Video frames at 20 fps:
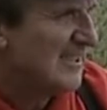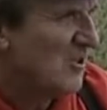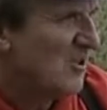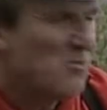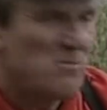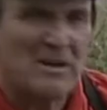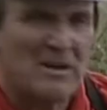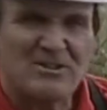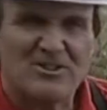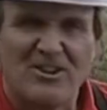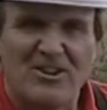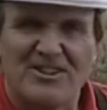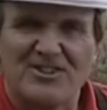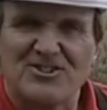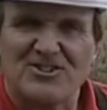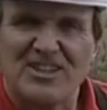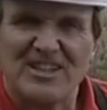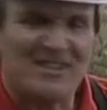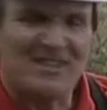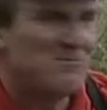Almost like
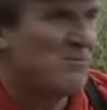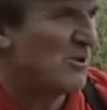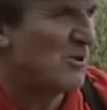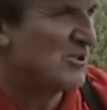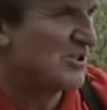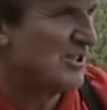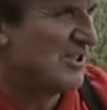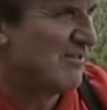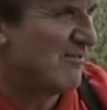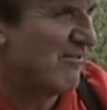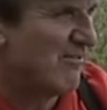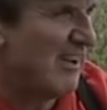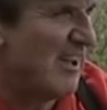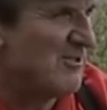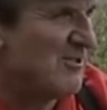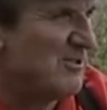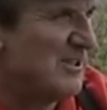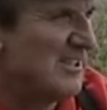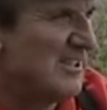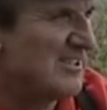sitting watching a
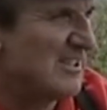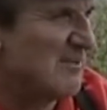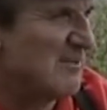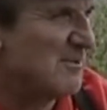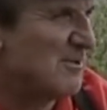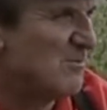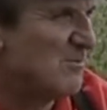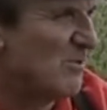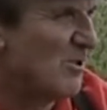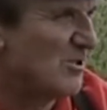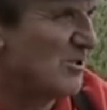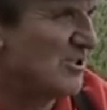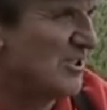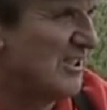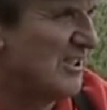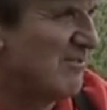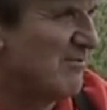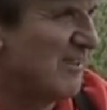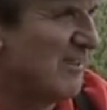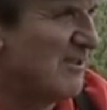float, except you're
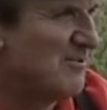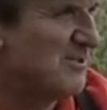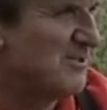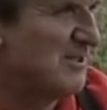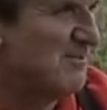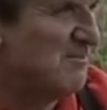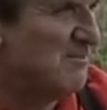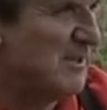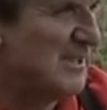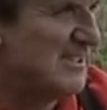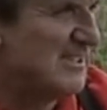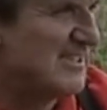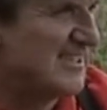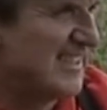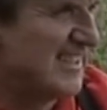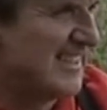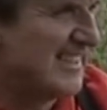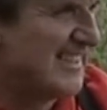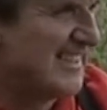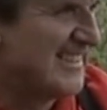watching a floating
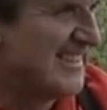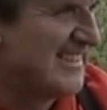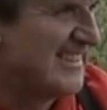biscuit.